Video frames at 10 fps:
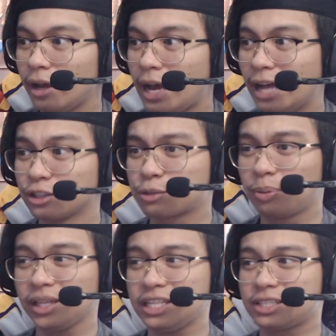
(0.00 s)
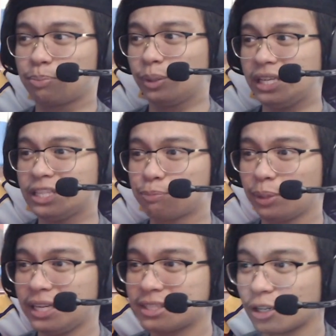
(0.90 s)
Alice, please, please,
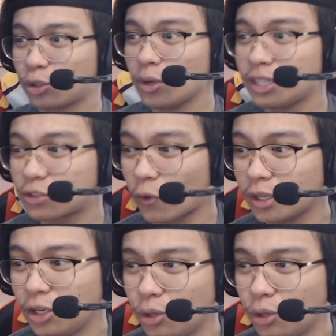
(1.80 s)
please, they're doing this for you,